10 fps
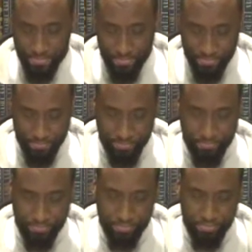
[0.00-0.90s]

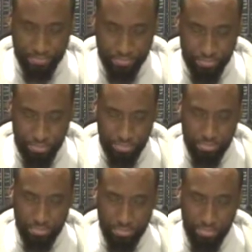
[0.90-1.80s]

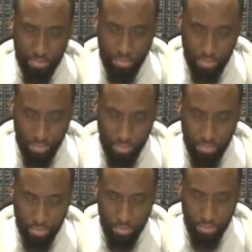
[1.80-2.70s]

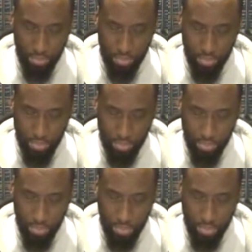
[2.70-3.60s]

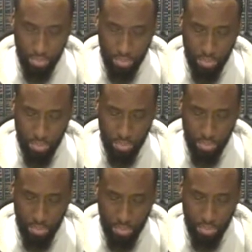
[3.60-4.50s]

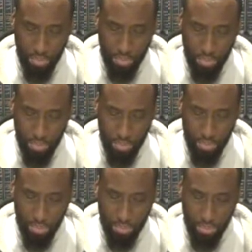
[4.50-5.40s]

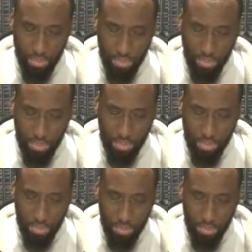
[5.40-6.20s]
(silence)